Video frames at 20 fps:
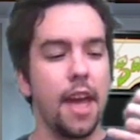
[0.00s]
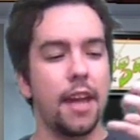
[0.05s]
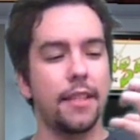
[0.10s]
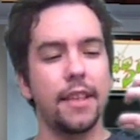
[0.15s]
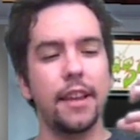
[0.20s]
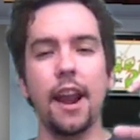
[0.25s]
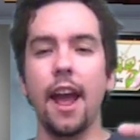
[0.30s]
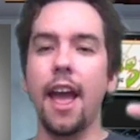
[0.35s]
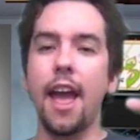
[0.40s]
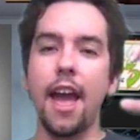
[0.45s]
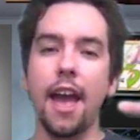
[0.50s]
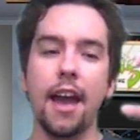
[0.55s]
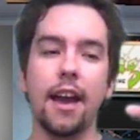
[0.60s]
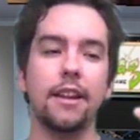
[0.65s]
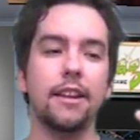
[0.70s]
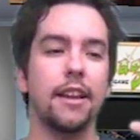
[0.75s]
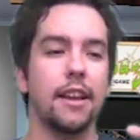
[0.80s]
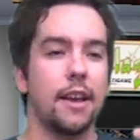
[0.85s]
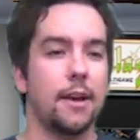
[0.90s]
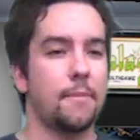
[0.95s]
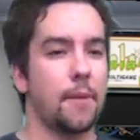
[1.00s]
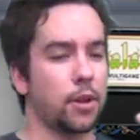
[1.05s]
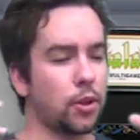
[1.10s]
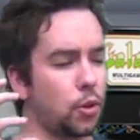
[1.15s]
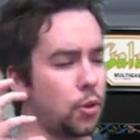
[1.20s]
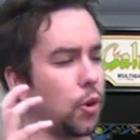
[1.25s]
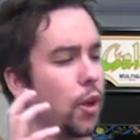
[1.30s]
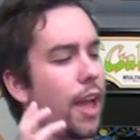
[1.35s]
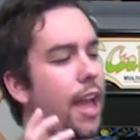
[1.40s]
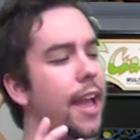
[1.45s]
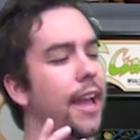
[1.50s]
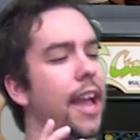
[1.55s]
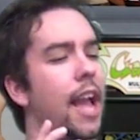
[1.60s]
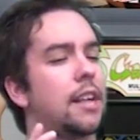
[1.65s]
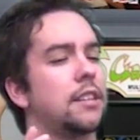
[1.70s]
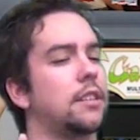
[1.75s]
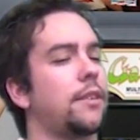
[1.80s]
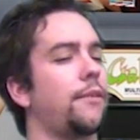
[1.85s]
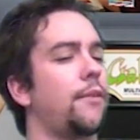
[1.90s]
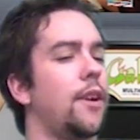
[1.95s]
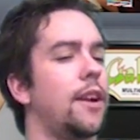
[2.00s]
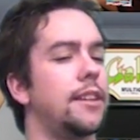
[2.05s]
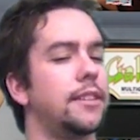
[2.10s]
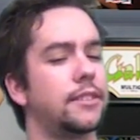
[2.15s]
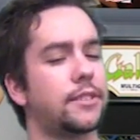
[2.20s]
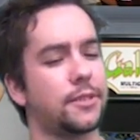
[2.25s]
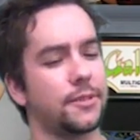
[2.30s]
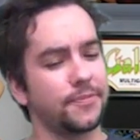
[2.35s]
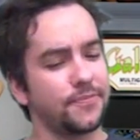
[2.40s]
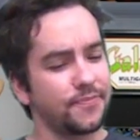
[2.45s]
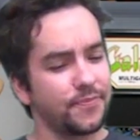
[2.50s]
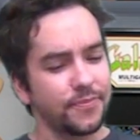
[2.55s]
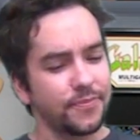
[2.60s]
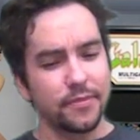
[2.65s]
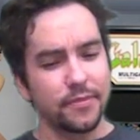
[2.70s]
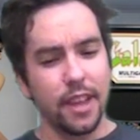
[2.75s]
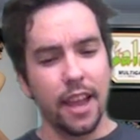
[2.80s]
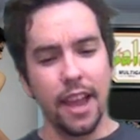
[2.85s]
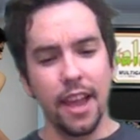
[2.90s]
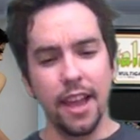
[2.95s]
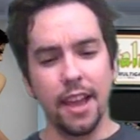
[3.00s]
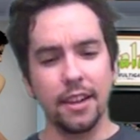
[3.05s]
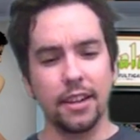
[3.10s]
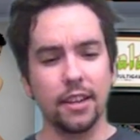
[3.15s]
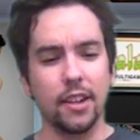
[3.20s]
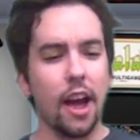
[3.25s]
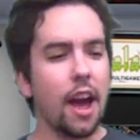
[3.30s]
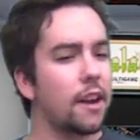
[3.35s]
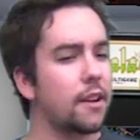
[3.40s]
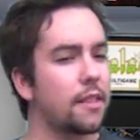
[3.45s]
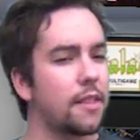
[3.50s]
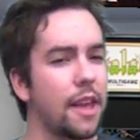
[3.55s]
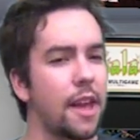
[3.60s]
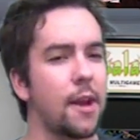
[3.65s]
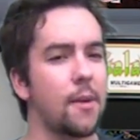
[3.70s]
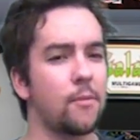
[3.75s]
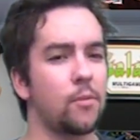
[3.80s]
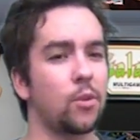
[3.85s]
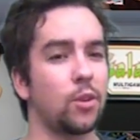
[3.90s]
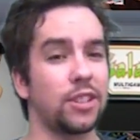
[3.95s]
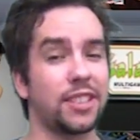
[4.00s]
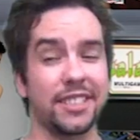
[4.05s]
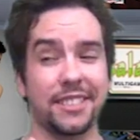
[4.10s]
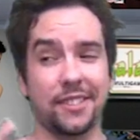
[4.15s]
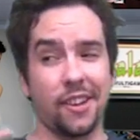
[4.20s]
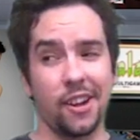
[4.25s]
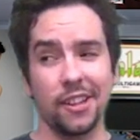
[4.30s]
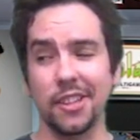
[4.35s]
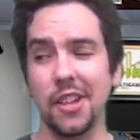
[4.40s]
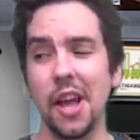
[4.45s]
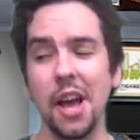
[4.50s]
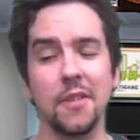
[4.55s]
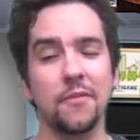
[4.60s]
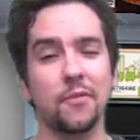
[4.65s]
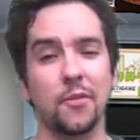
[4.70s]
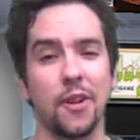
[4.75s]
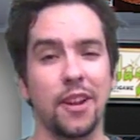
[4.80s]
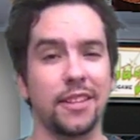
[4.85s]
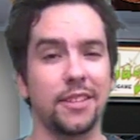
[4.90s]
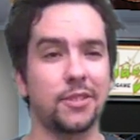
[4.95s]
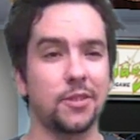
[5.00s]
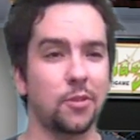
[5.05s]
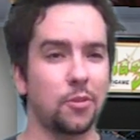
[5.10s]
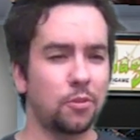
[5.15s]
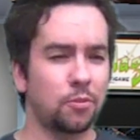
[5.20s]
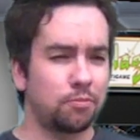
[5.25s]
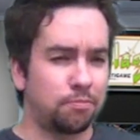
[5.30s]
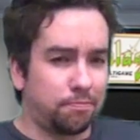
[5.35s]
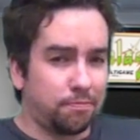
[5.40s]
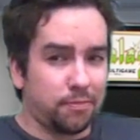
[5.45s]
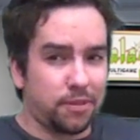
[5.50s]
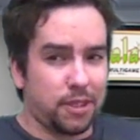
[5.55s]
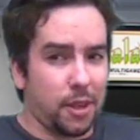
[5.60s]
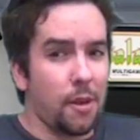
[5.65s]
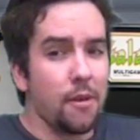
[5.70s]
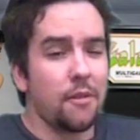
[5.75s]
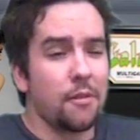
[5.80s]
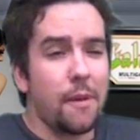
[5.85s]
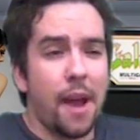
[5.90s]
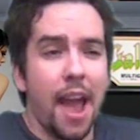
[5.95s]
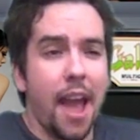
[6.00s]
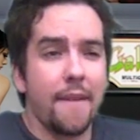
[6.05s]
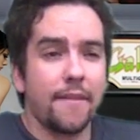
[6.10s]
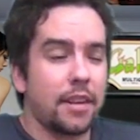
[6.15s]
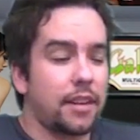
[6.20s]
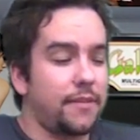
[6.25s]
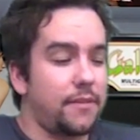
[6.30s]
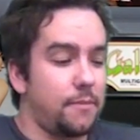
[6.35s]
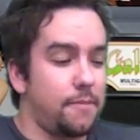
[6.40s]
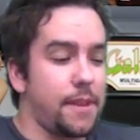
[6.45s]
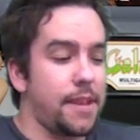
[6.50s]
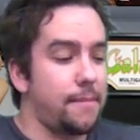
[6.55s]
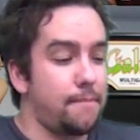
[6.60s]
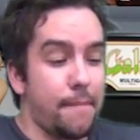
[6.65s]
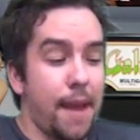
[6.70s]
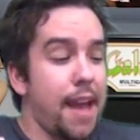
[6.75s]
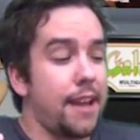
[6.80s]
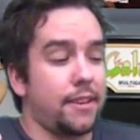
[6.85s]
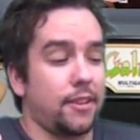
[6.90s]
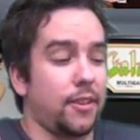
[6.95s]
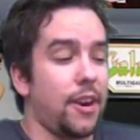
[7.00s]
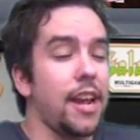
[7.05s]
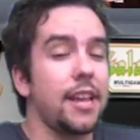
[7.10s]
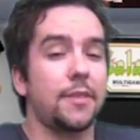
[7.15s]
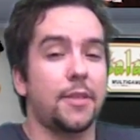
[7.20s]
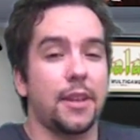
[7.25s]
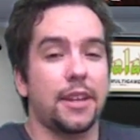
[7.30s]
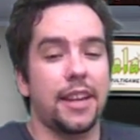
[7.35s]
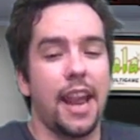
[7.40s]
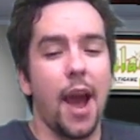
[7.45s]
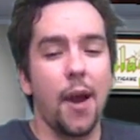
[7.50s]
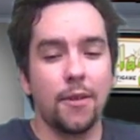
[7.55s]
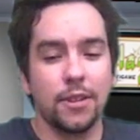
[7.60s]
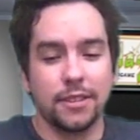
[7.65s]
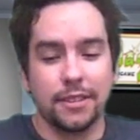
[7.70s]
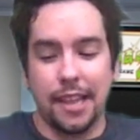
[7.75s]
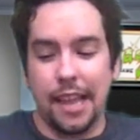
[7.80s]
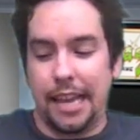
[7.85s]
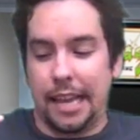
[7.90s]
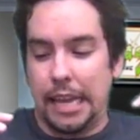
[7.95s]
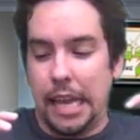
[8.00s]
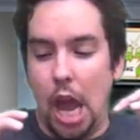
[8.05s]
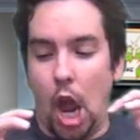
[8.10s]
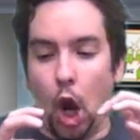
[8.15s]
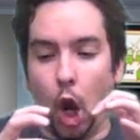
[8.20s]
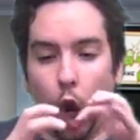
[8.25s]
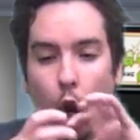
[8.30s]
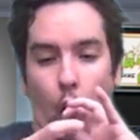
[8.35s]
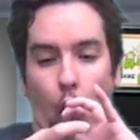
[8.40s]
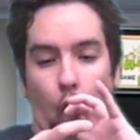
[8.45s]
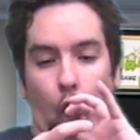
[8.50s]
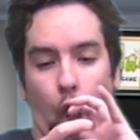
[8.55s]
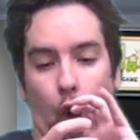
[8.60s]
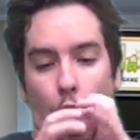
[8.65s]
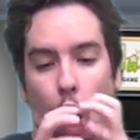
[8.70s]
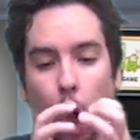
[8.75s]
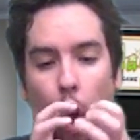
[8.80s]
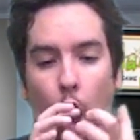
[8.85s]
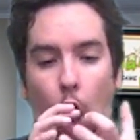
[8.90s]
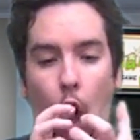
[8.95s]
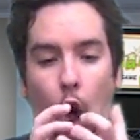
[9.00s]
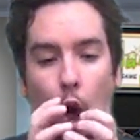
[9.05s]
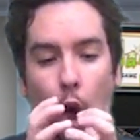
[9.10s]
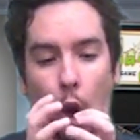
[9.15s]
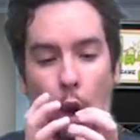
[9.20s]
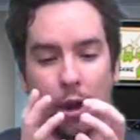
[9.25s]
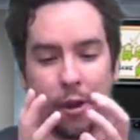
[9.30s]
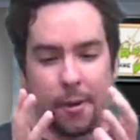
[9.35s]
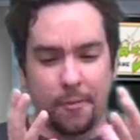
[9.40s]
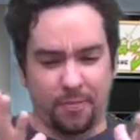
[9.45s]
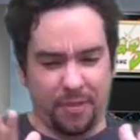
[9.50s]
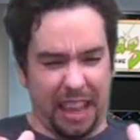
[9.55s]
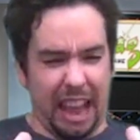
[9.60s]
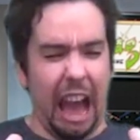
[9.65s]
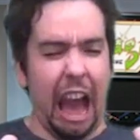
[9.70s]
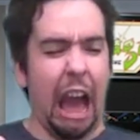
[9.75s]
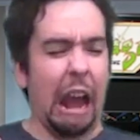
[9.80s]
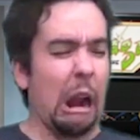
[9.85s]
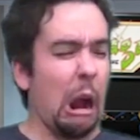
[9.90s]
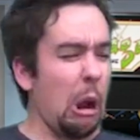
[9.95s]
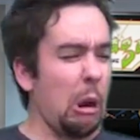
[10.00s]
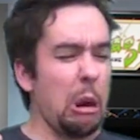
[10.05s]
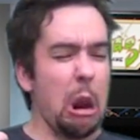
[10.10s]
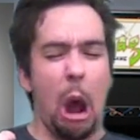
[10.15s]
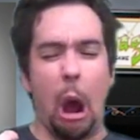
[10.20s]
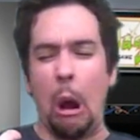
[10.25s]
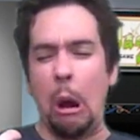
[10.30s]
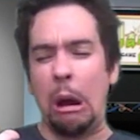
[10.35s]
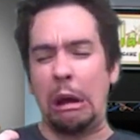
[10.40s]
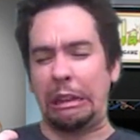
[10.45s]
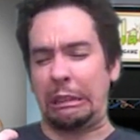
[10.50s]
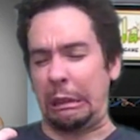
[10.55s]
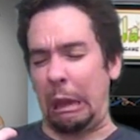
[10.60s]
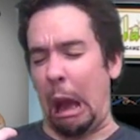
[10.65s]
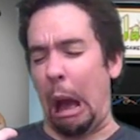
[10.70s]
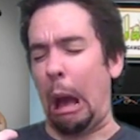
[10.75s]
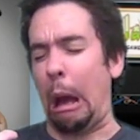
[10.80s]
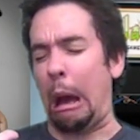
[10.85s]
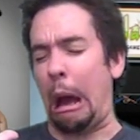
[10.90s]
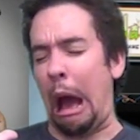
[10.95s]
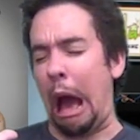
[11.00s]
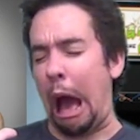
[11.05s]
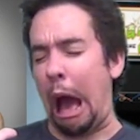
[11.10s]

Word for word: And then I had my Google Hangouts friends, and a lot of them were just online friends who, some of them I haven't even met, met or anything. Now it's like, I don't know what's going